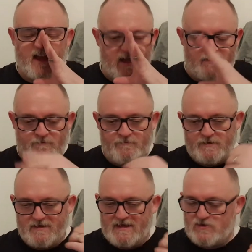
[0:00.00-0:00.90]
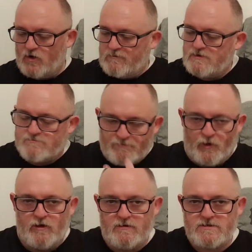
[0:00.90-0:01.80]
Um, it's almost
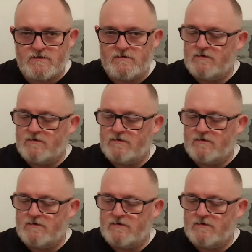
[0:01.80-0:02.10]
mold